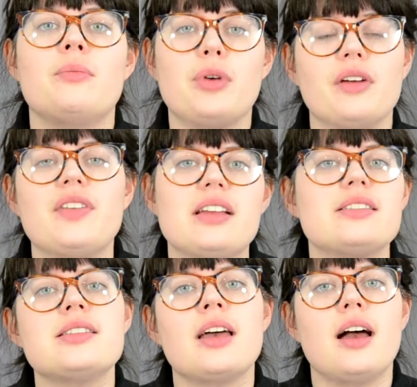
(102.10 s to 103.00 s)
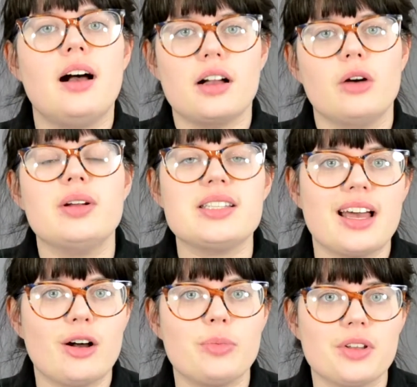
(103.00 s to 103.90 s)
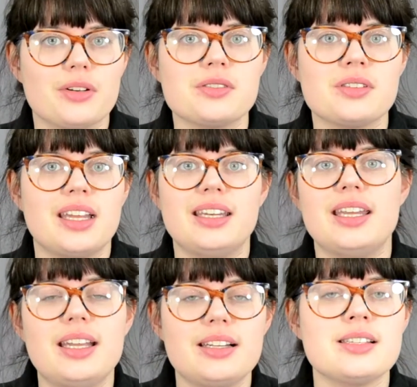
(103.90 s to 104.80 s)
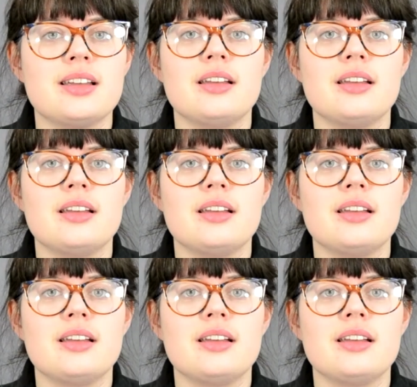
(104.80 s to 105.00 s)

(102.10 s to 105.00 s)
profits are going to help those in need,